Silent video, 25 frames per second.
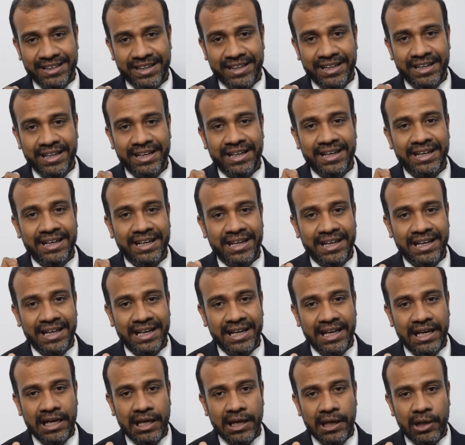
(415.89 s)
any
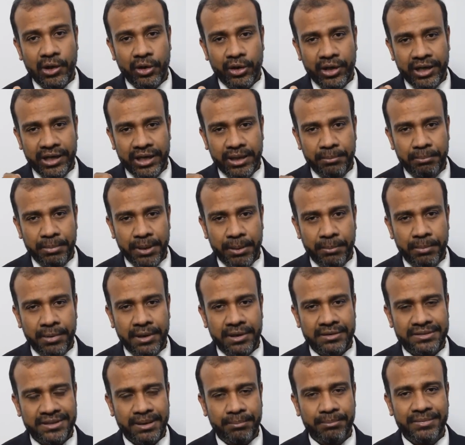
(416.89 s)
nail or any
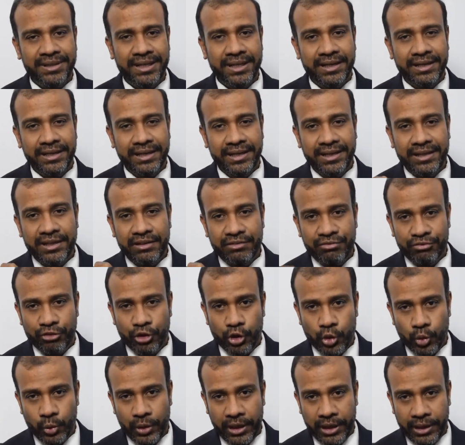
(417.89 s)
pebble, something in the
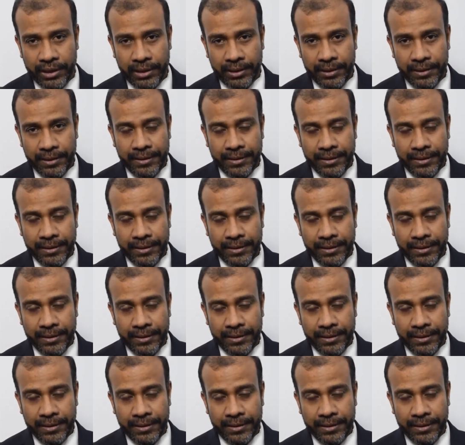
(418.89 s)
footwear,